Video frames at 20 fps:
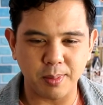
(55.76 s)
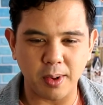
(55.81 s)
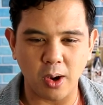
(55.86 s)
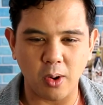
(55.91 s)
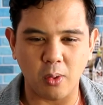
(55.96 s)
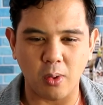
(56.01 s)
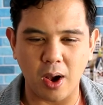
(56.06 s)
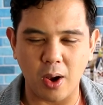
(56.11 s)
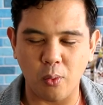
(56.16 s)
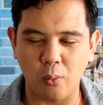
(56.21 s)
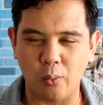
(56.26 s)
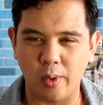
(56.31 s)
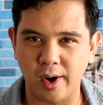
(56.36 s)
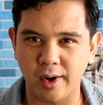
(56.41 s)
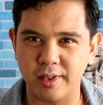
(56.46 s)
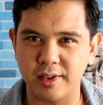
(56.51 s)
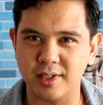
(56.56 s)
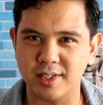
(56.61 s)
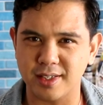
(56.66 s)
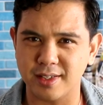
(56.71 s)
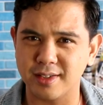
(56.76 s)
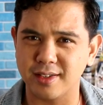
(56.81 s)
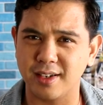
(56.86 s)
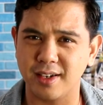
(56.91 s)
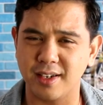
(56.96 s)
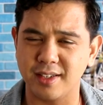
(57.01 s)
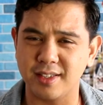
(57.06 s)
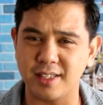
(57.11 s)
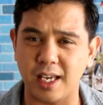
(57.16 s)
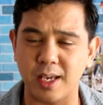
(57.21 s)
about where this is
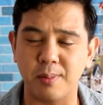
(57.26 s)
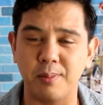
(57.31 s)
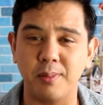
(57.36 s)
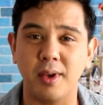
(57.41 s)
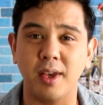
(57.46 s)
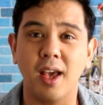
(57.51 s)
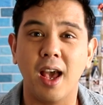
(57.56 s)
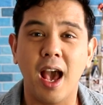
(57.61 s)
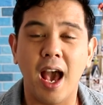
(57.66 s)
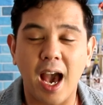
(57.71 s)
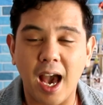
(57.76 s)
gonna take me,